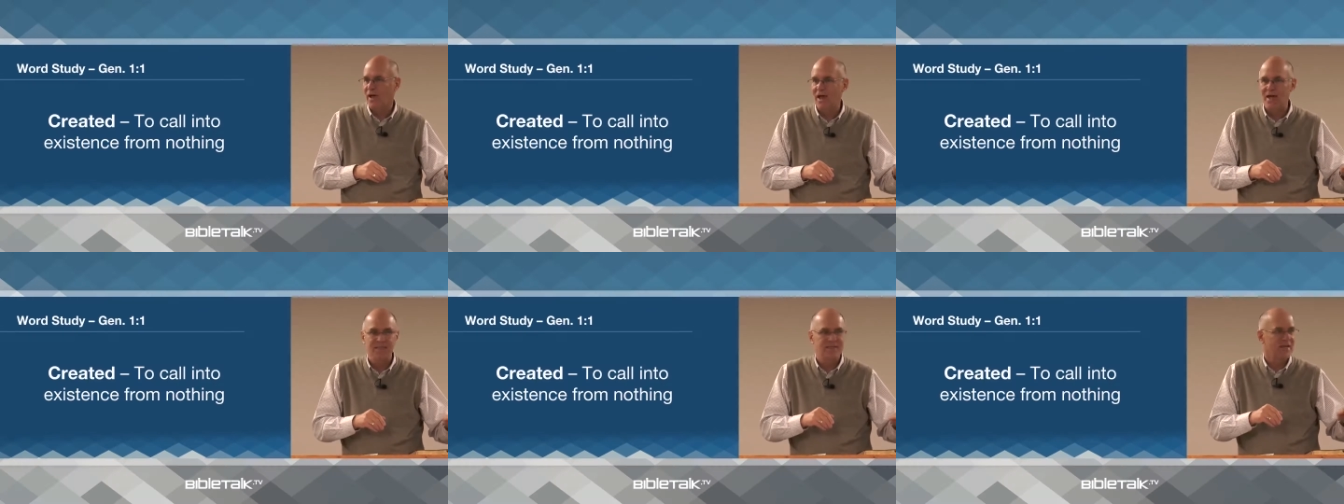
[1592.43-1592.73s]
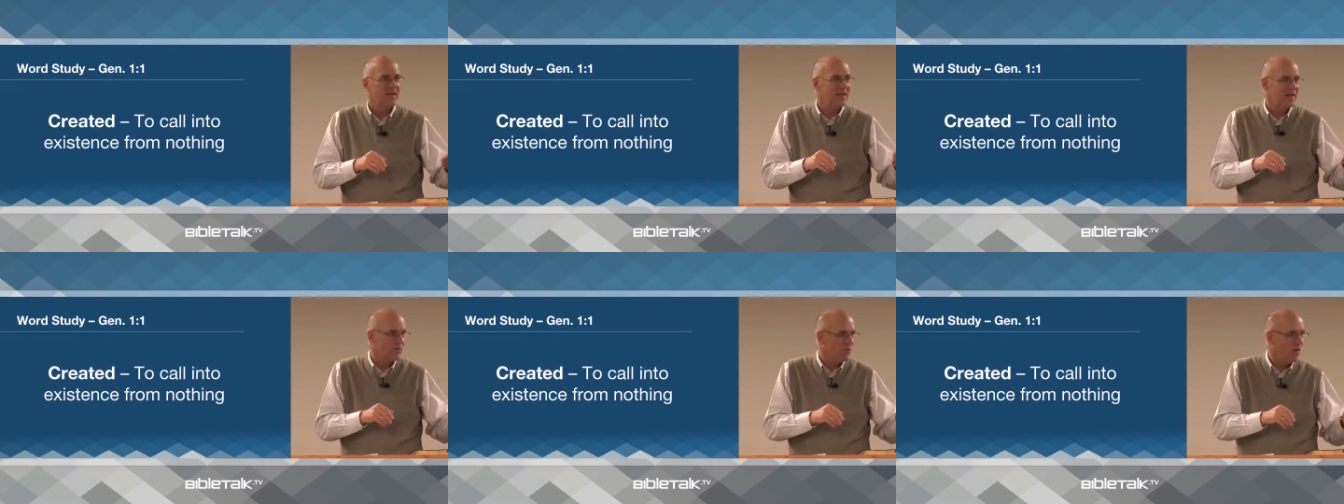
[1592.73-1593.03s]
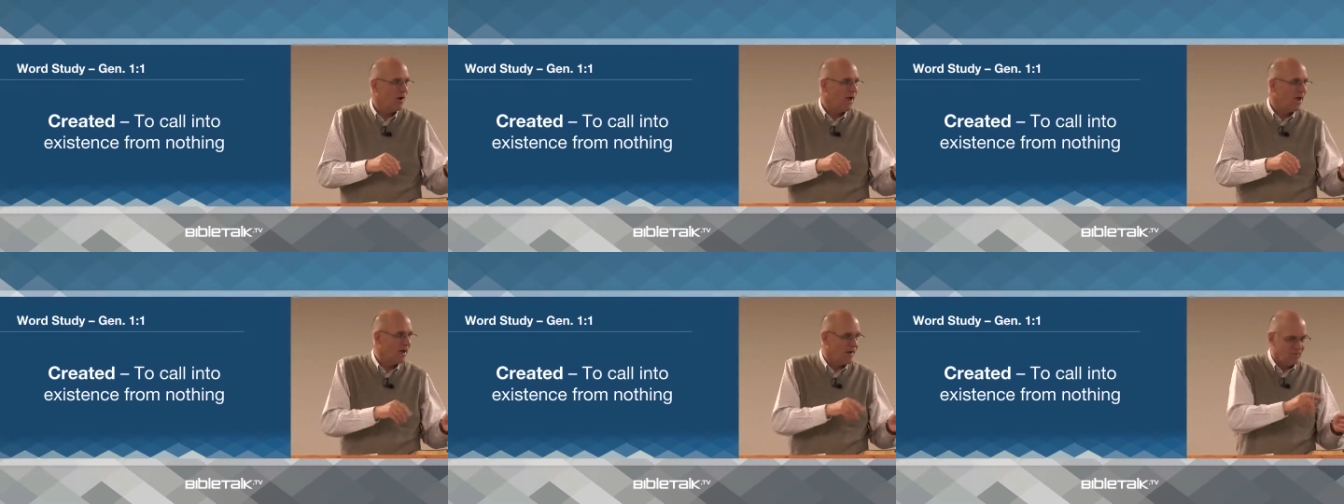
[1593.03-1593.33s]
has any
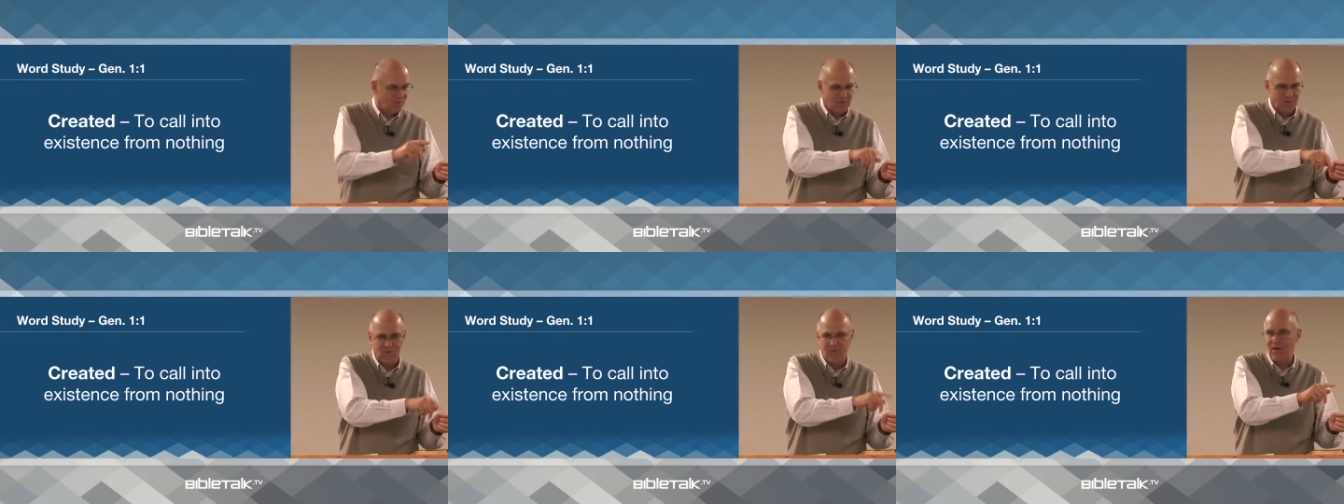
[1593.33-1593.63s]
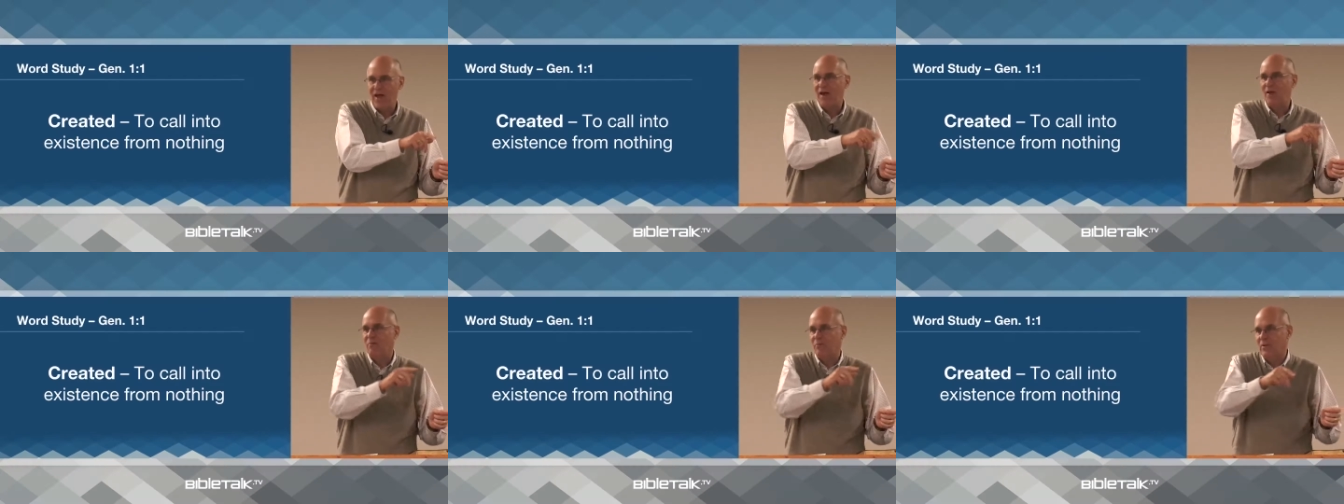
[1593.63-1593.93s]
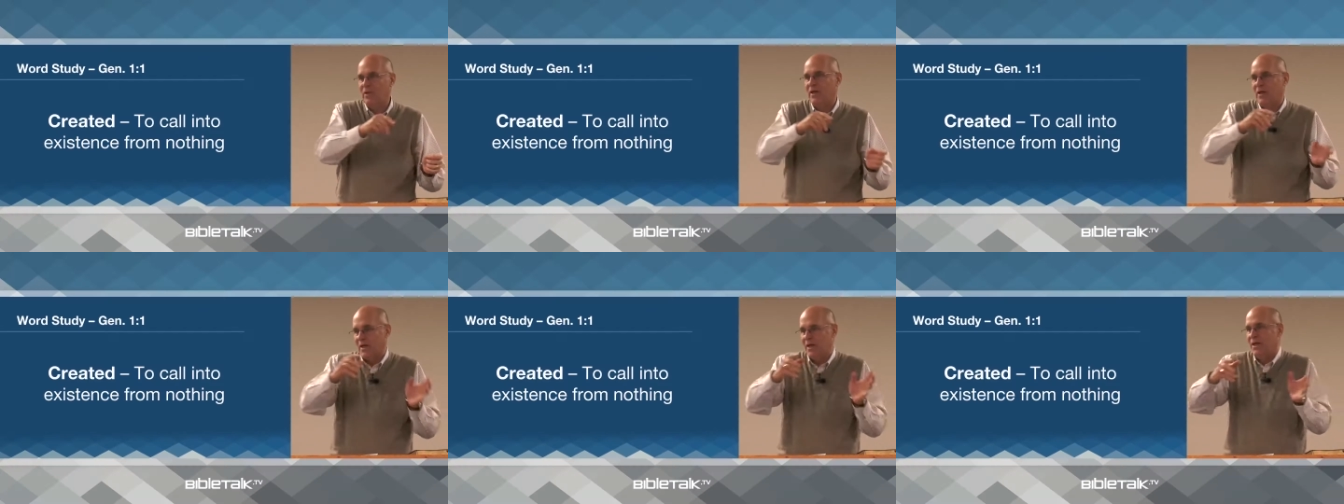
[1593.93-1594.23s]
way of
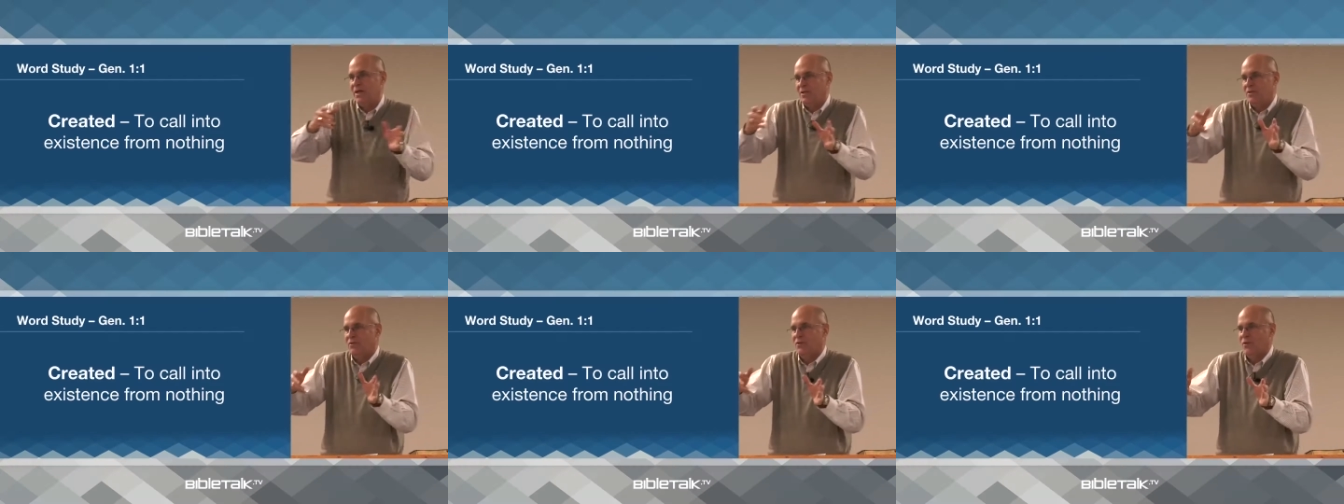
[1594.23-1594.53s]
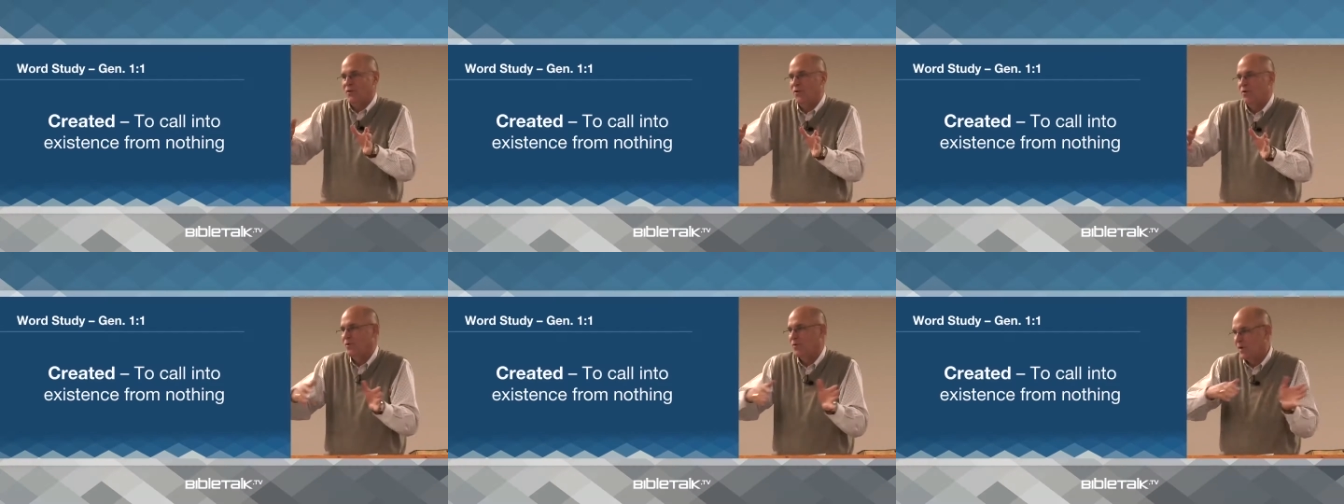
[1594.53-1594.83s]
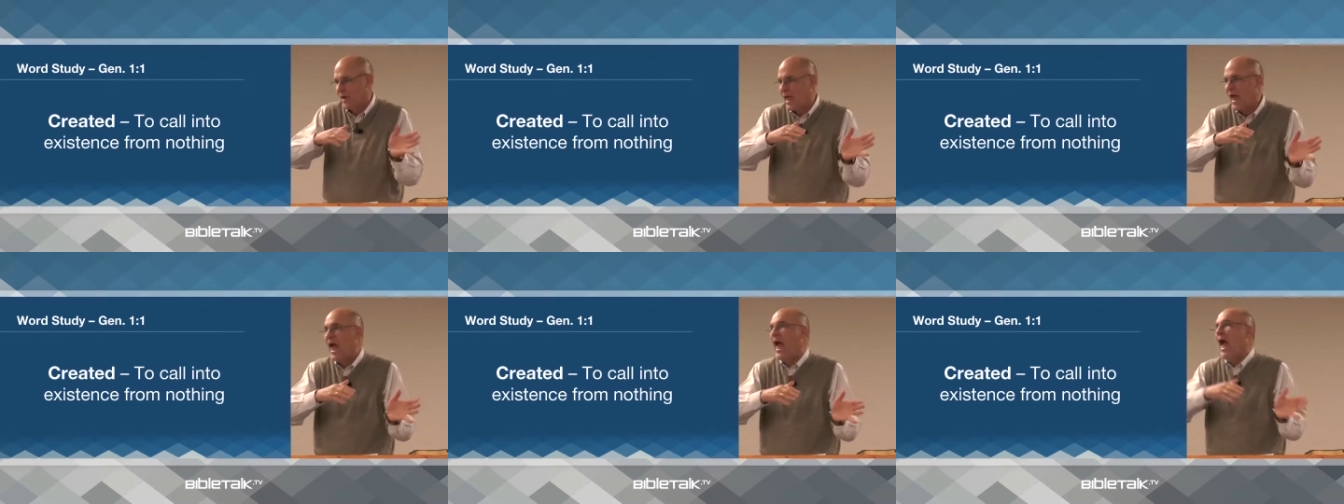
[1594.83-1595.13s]
developing into